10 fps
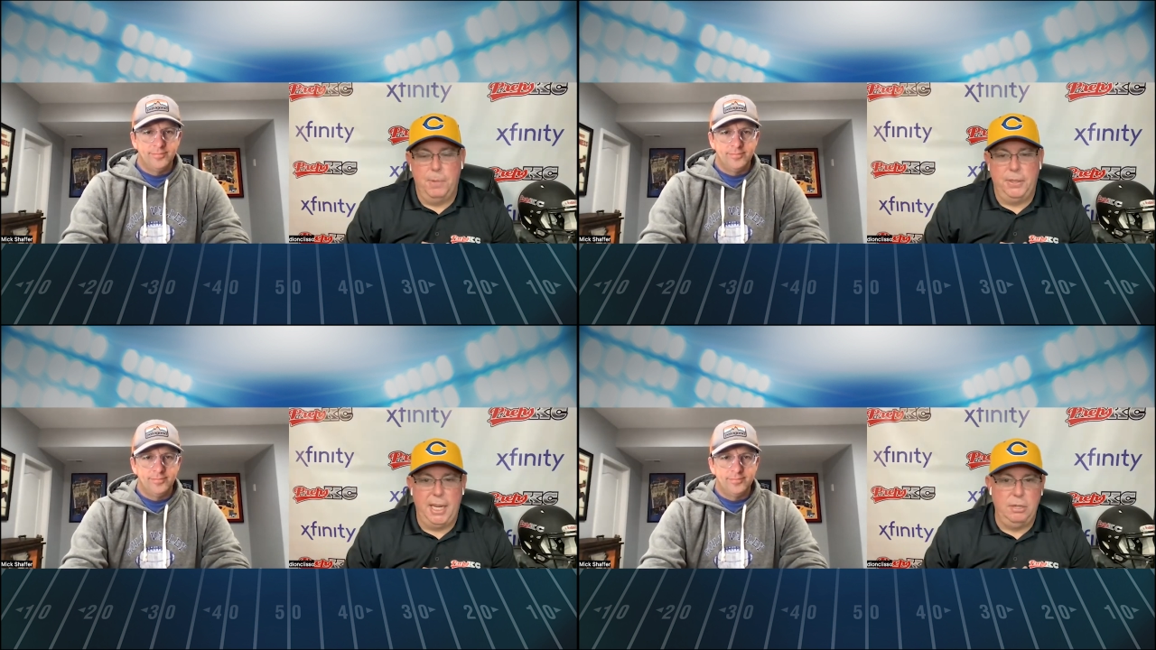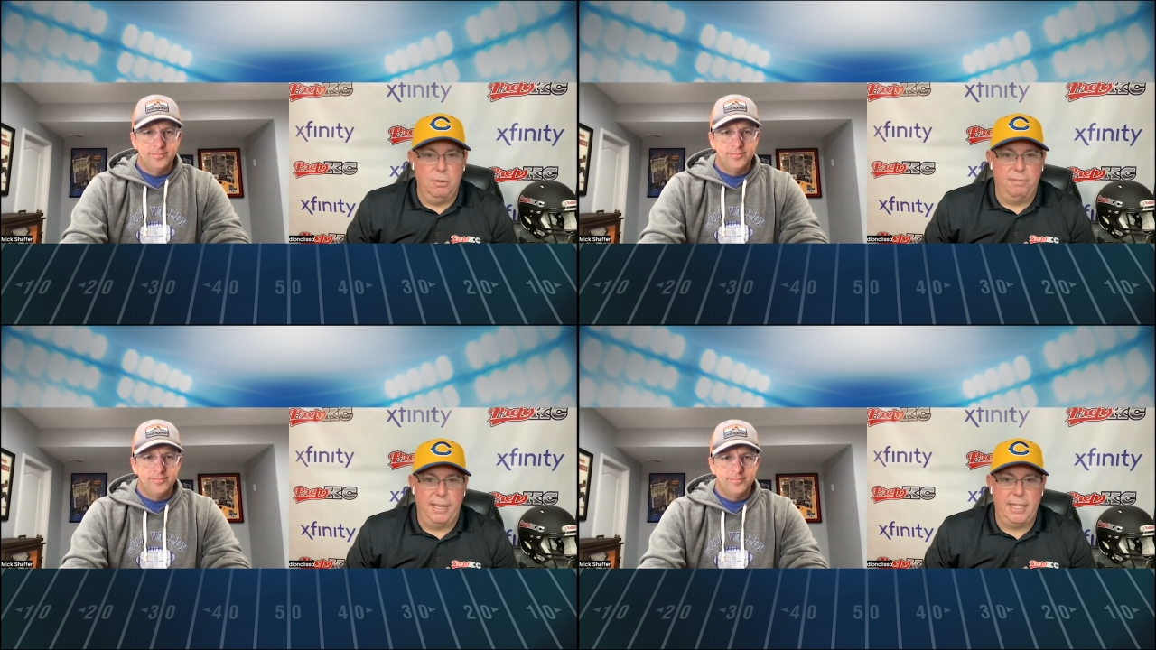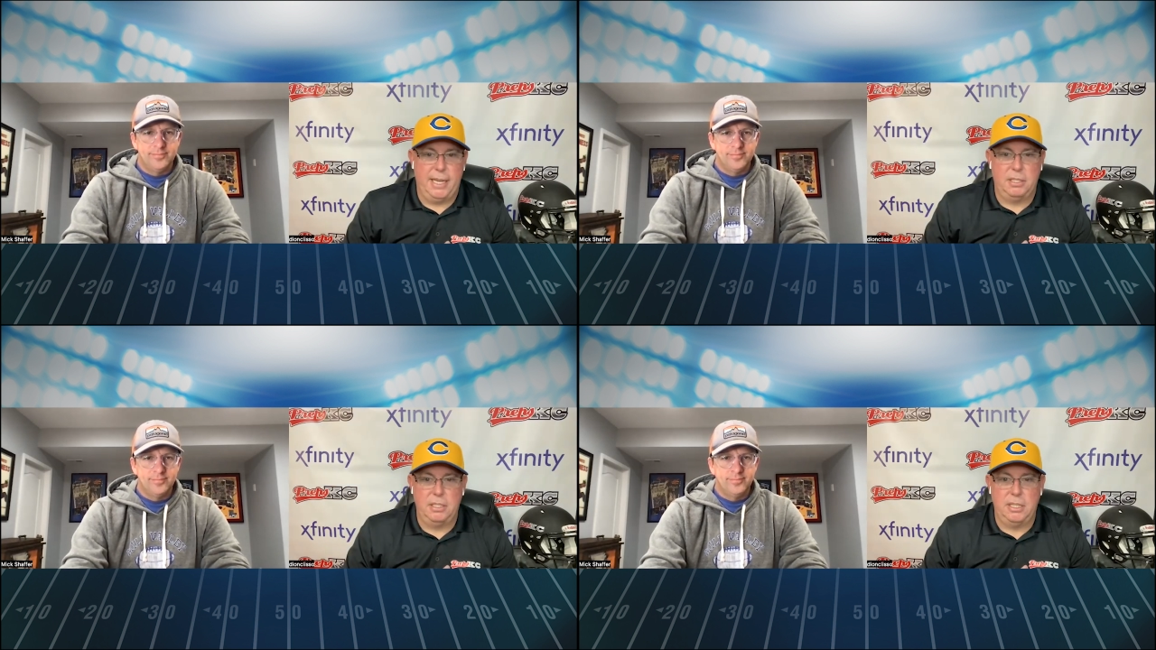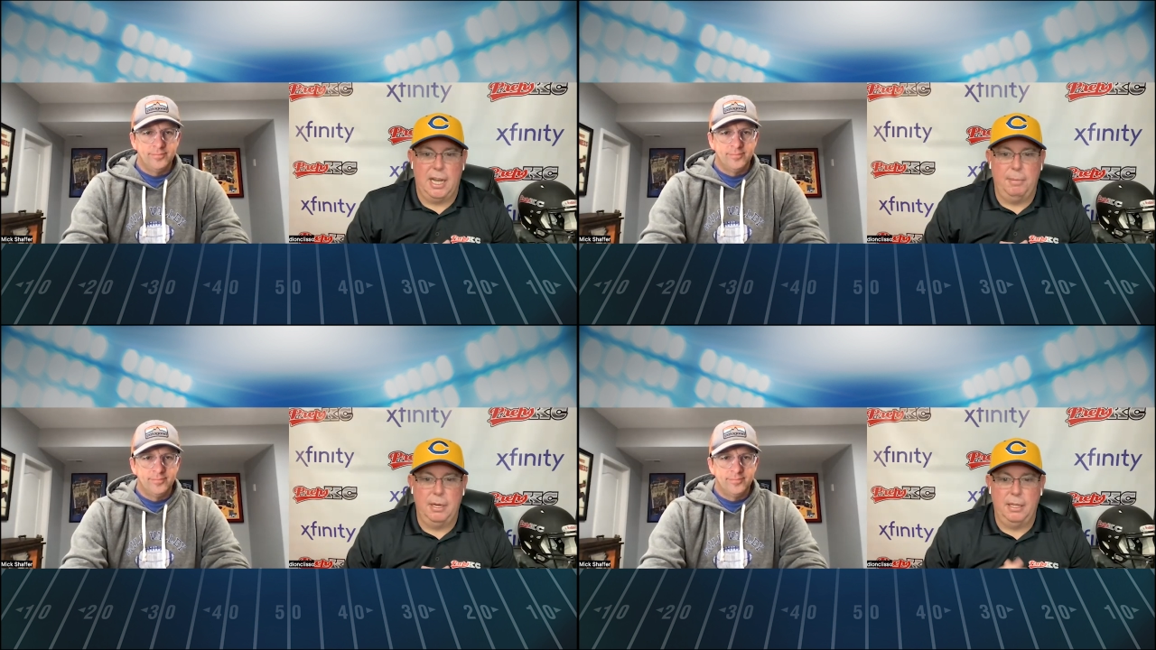Speaker 1: but they do a fantastic
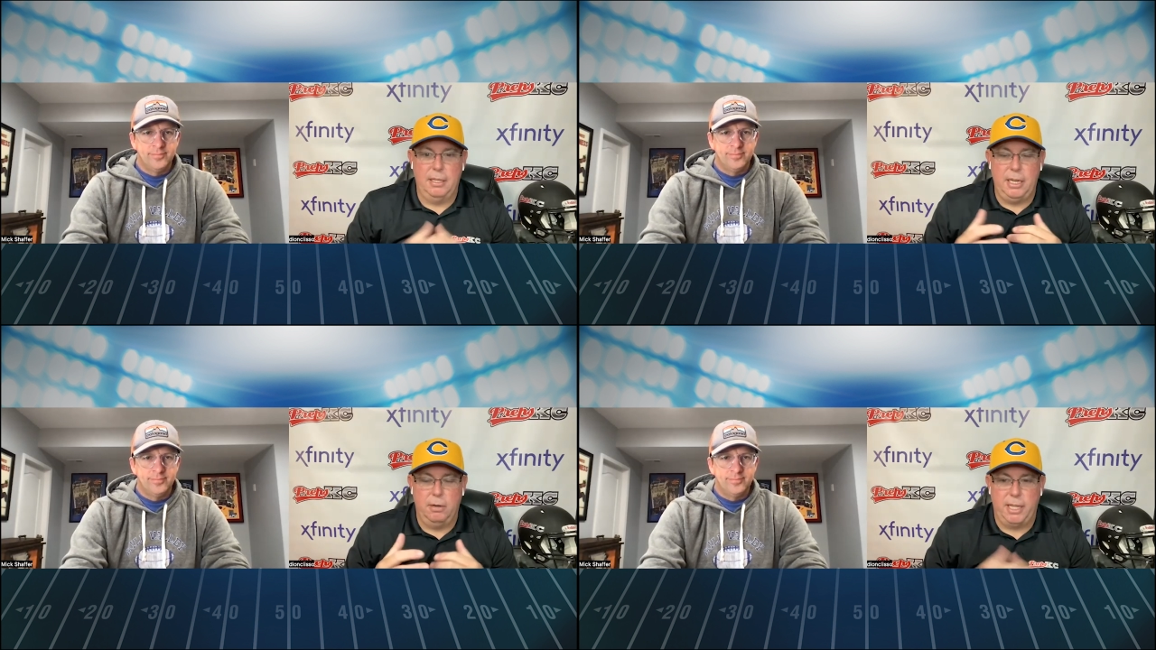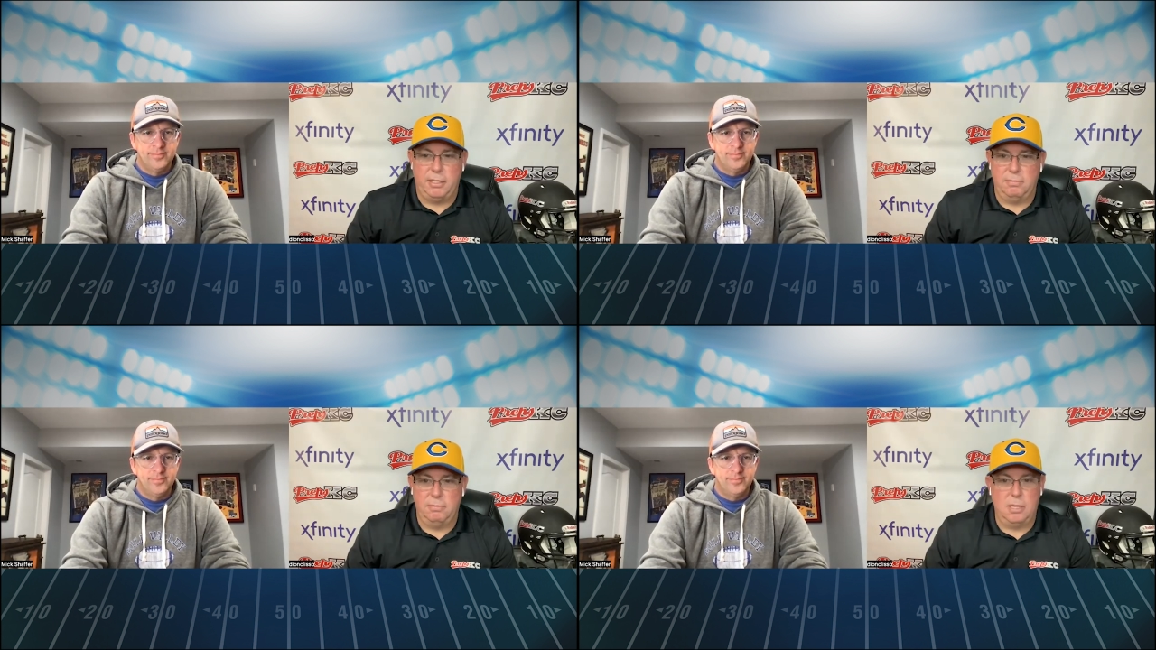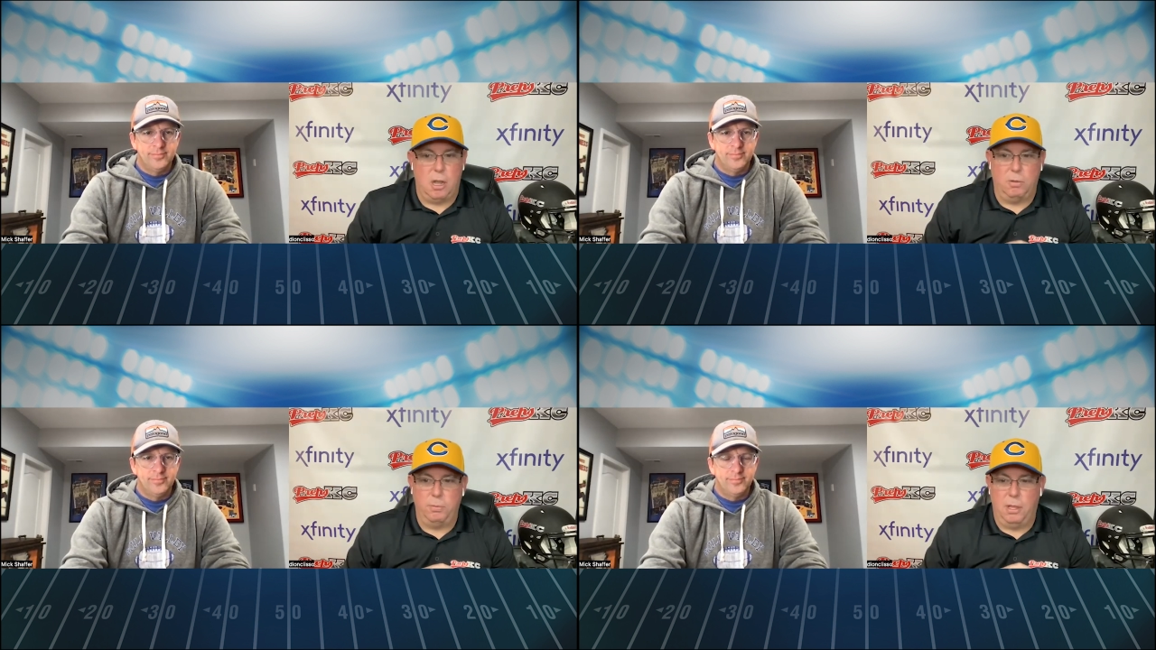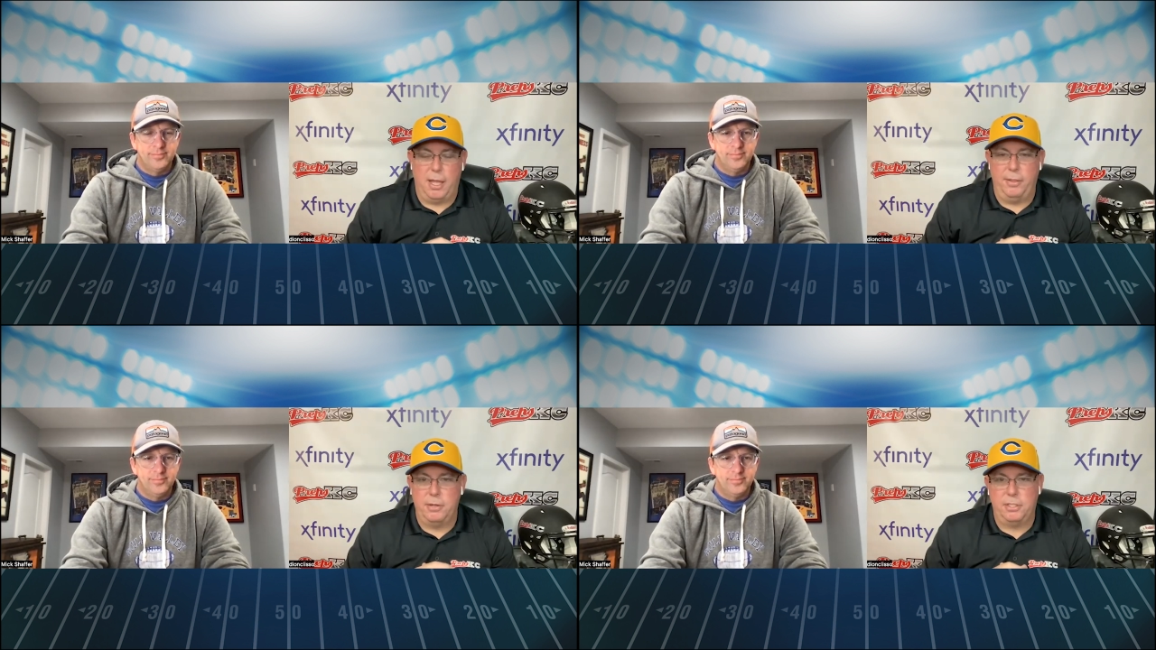job. And I, you know, got to talk with a
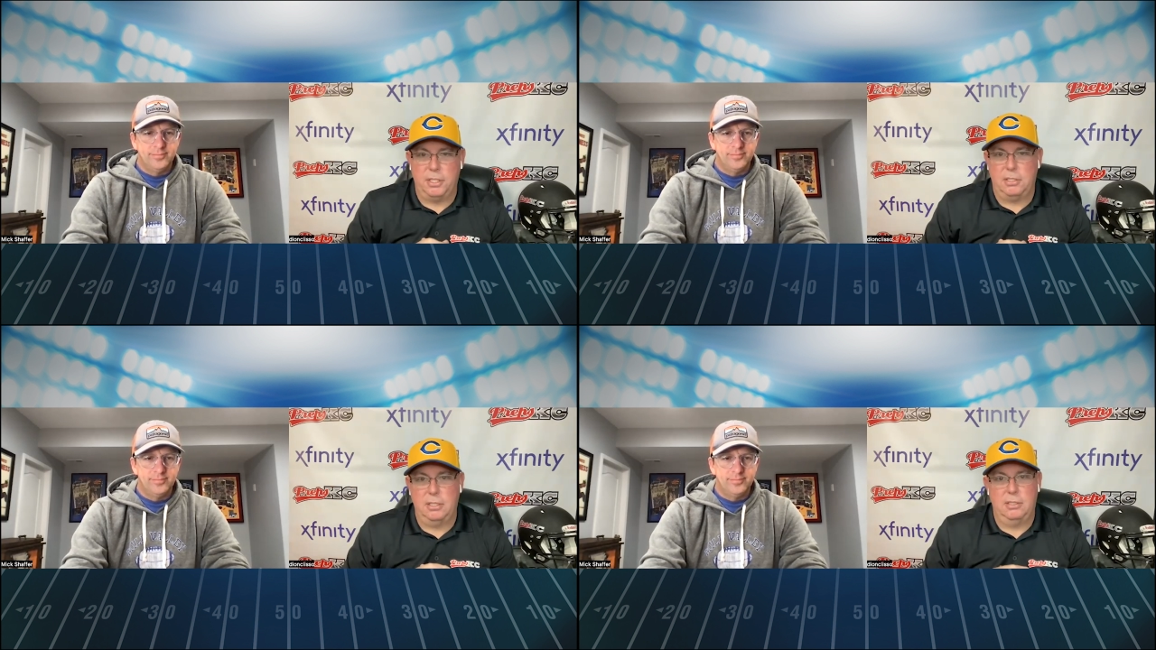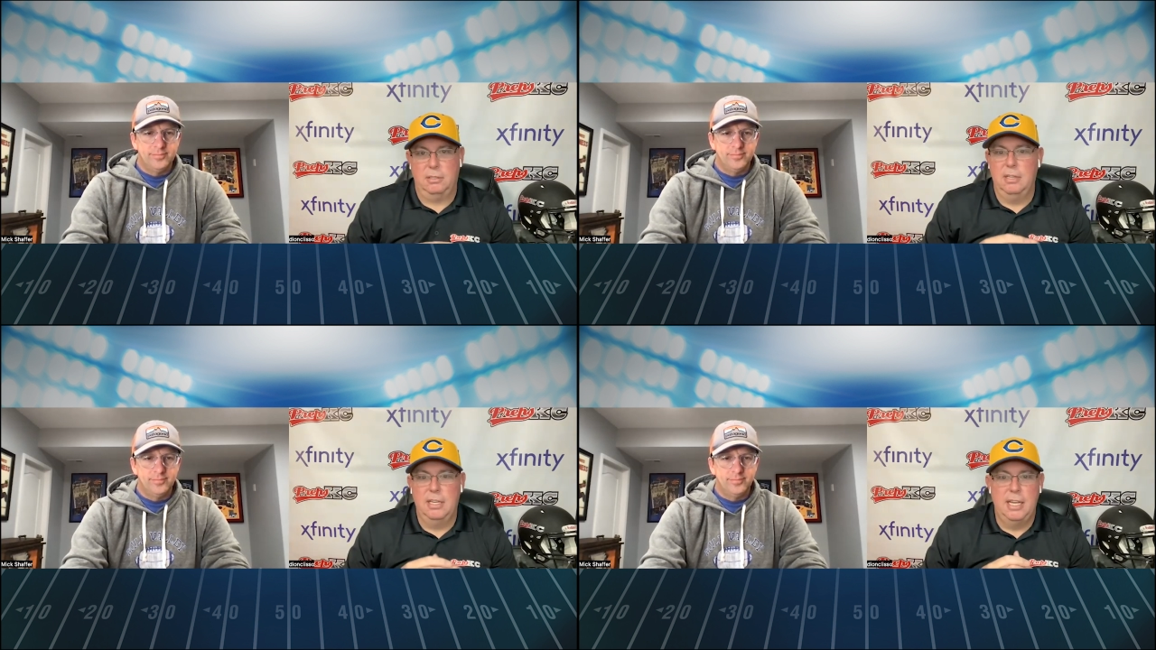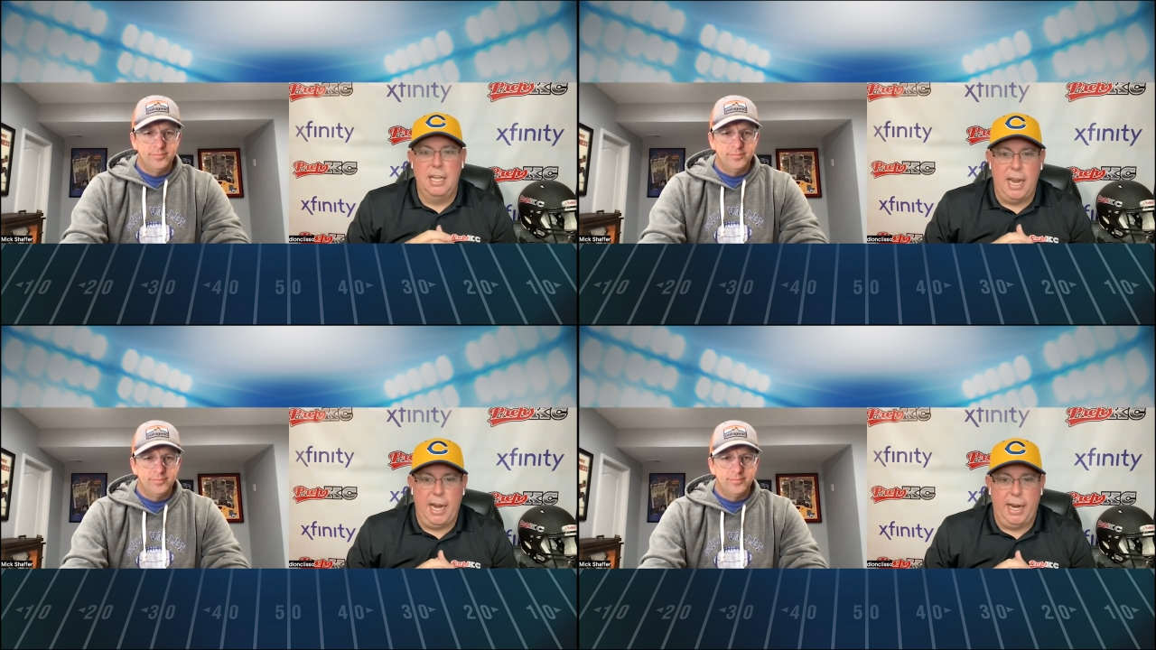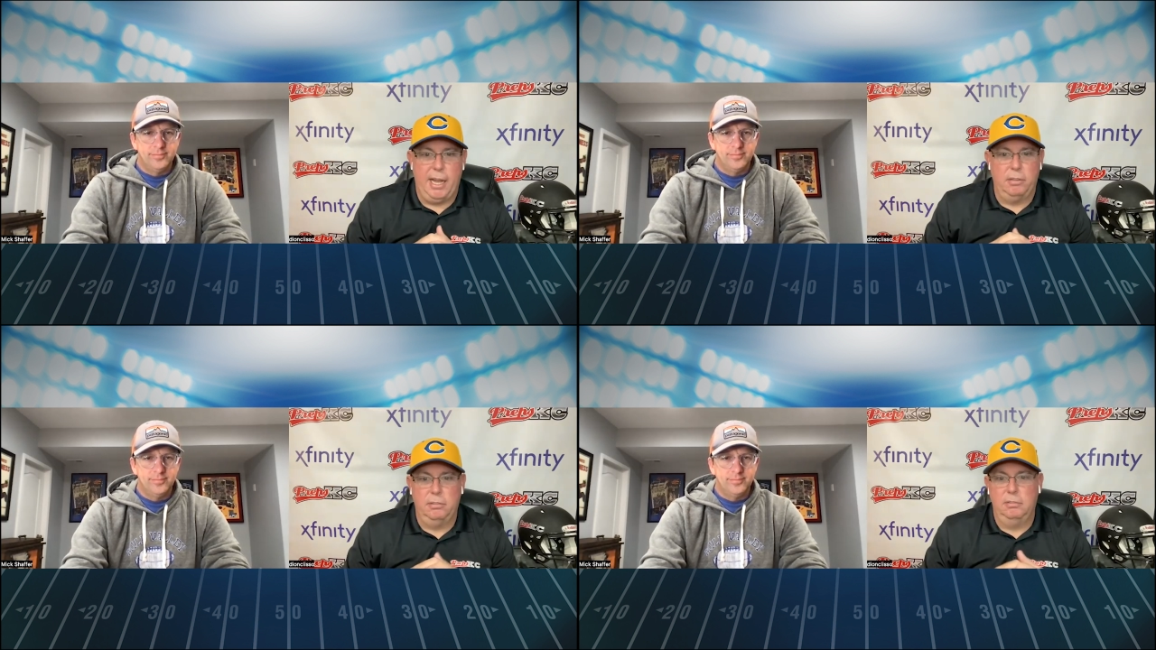lot of their assistants and hang
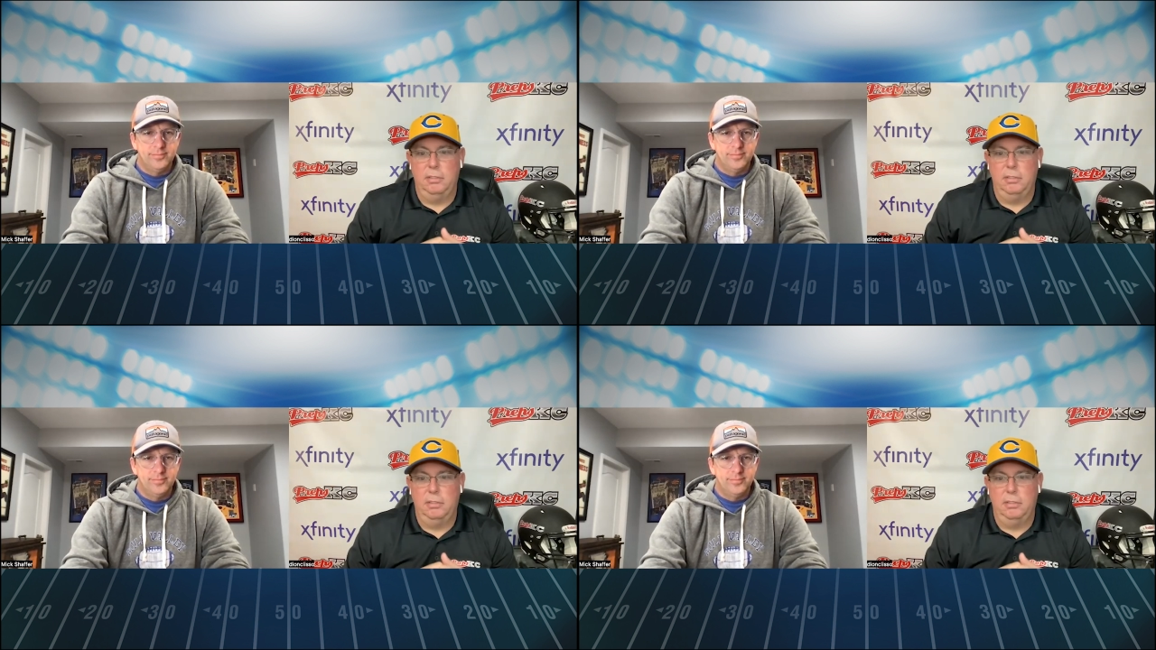out.